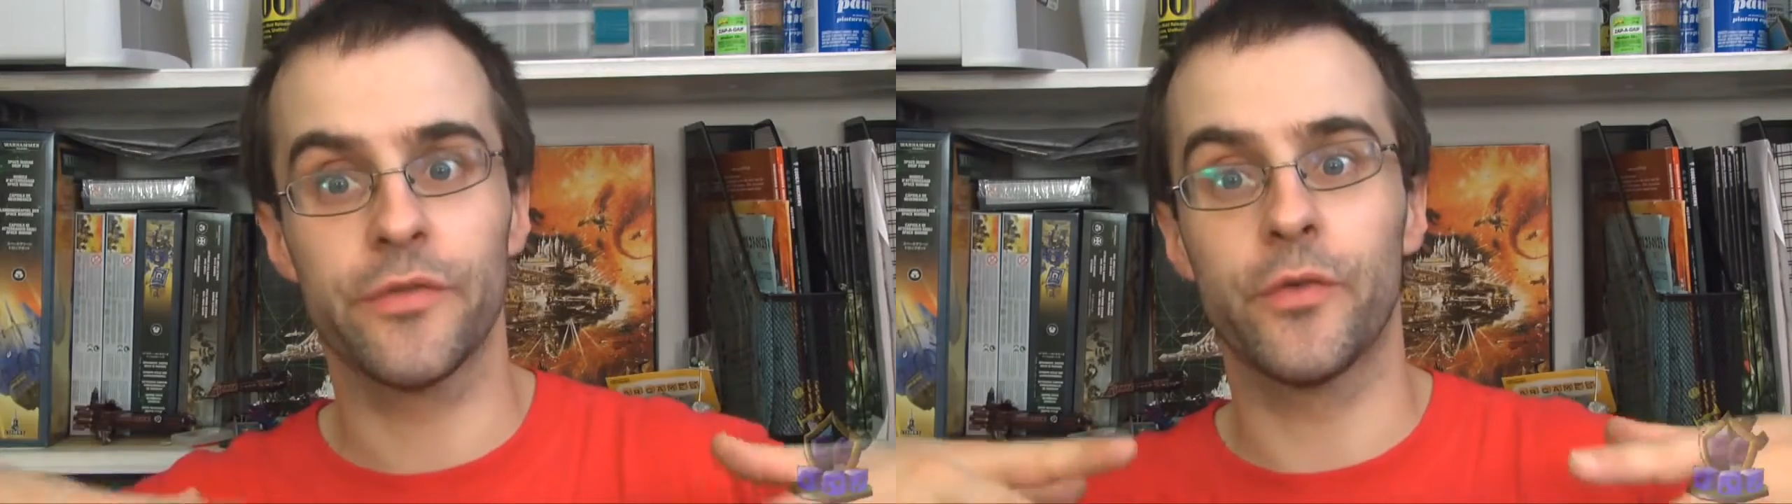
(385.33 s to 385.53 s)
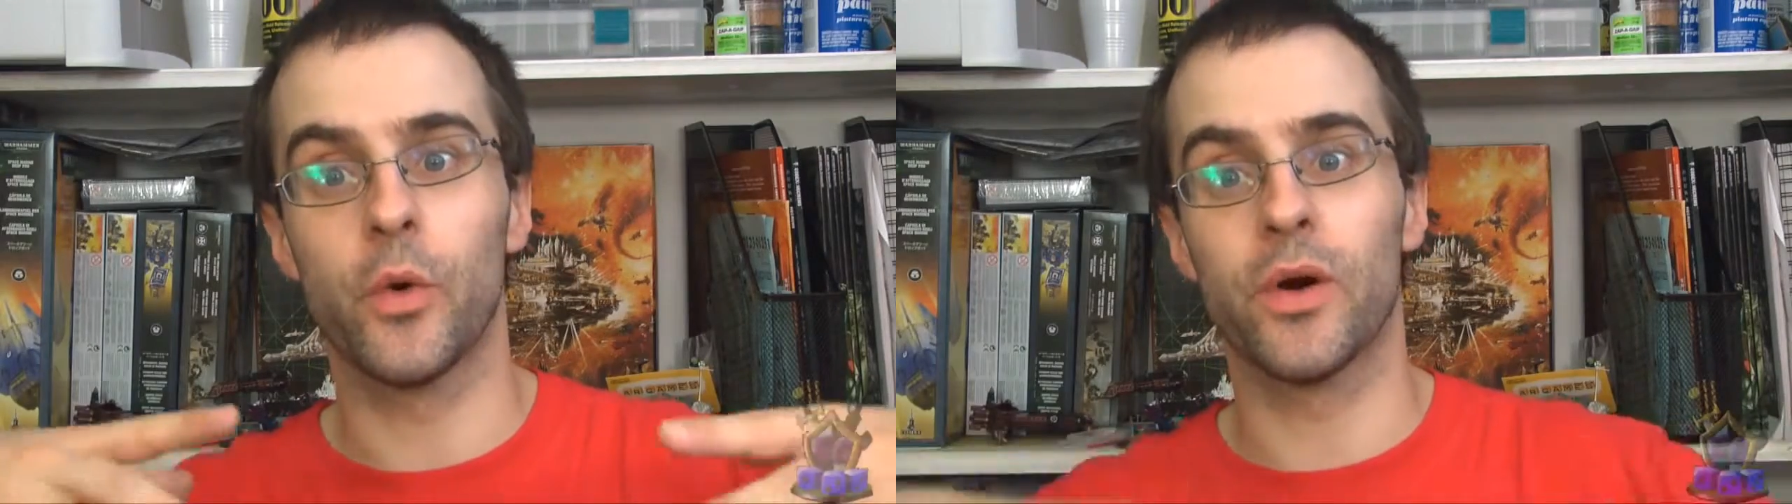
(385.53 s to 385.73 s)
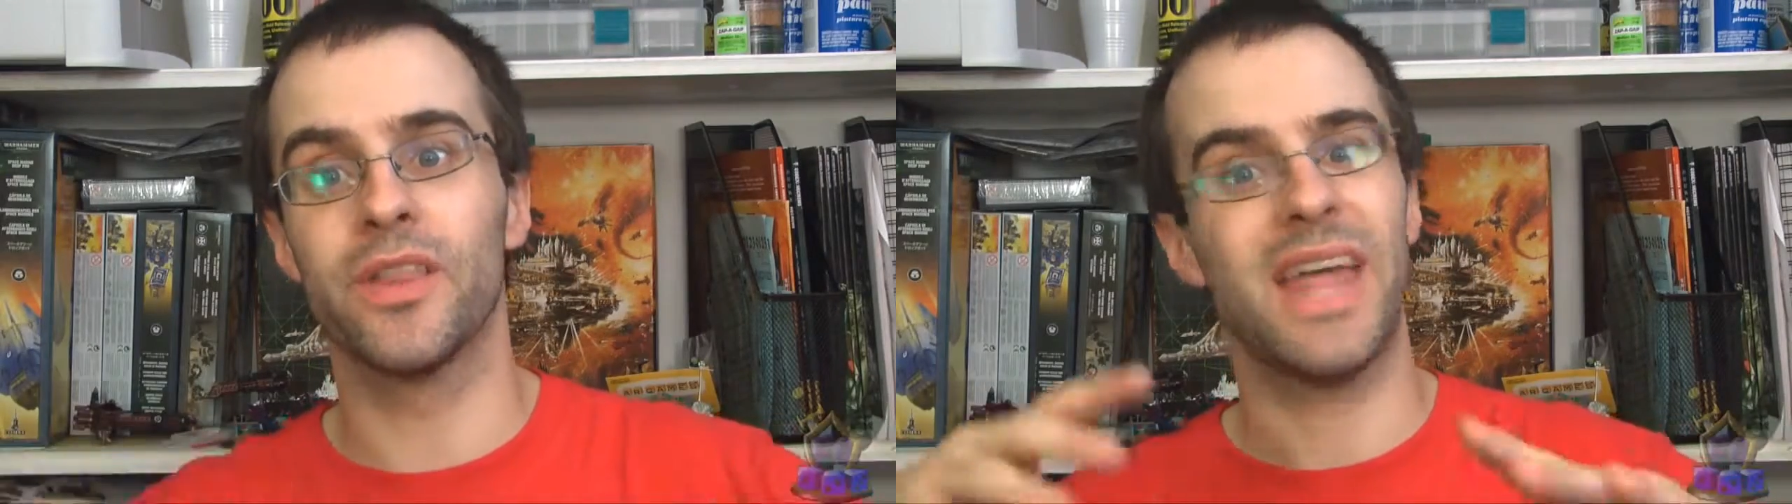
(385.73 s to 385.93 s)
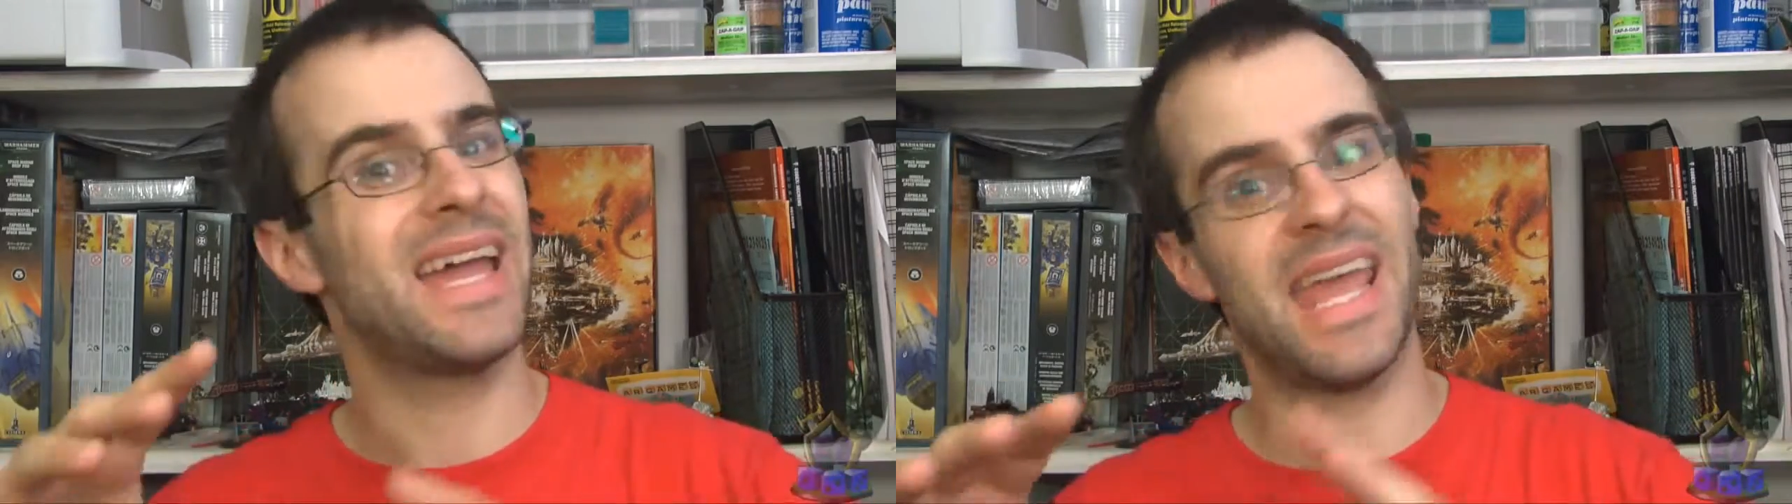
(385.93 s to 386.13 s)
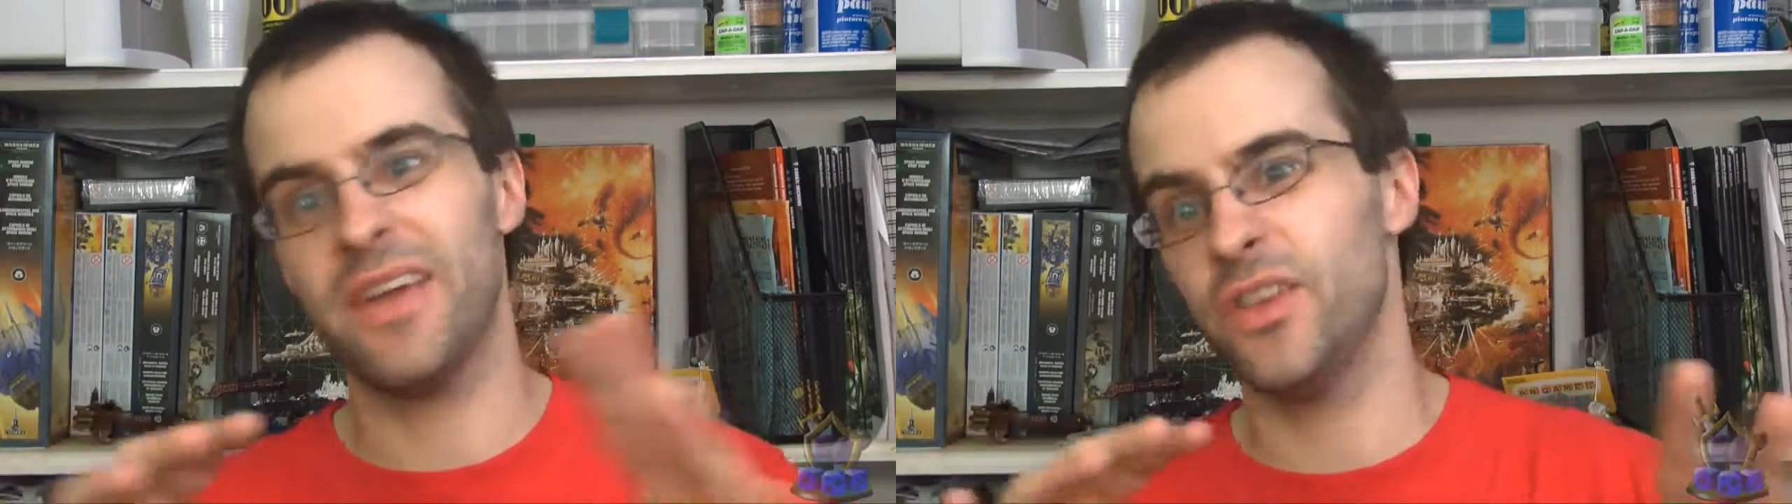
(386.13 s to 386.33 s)
for
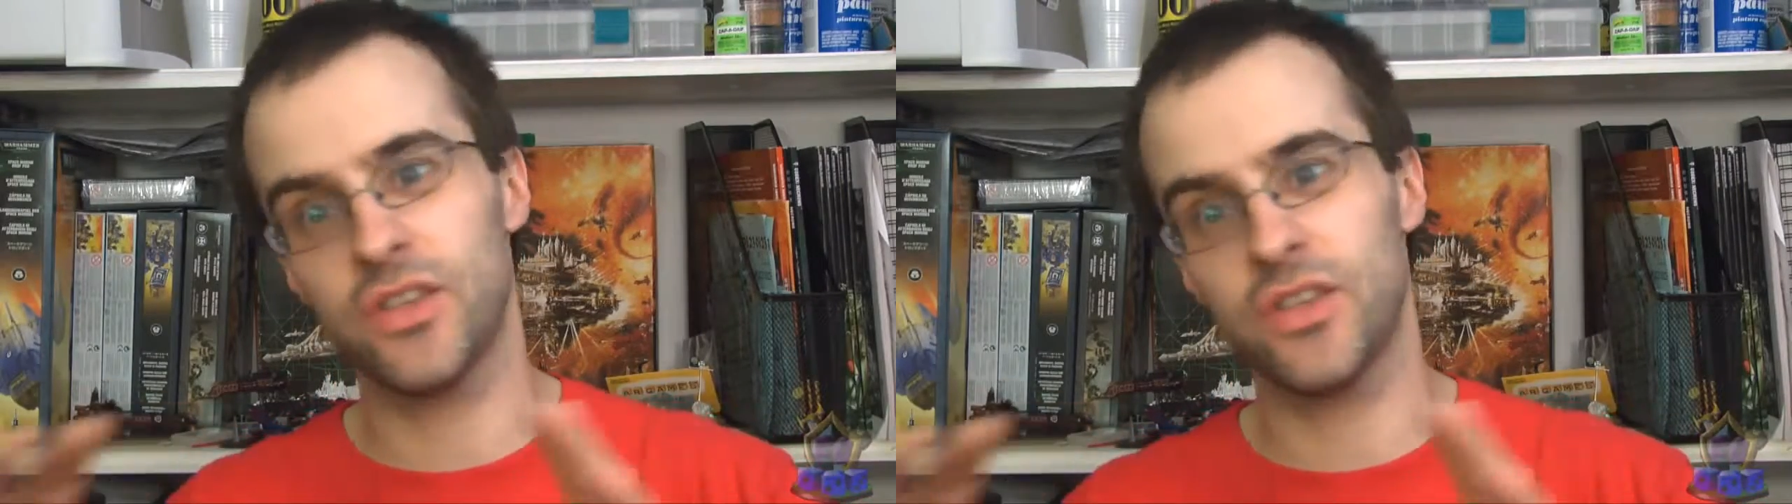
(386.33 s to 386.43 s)
that heavy